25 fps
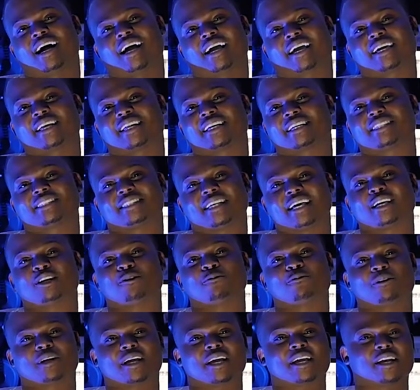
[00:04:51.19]
I get
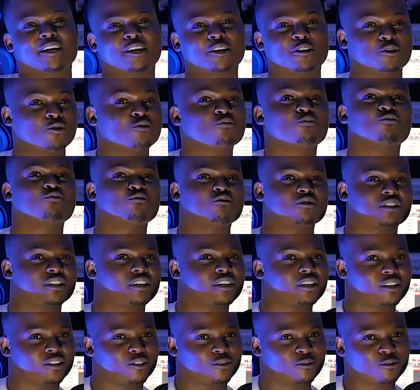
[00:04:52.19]
excited when I hear new
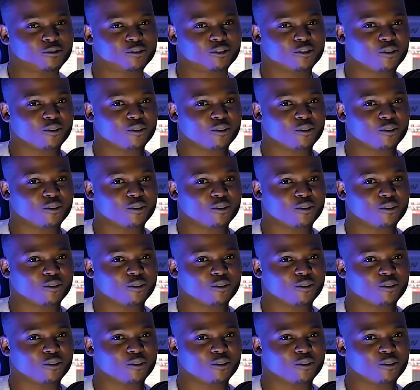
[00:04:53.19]
music, you know.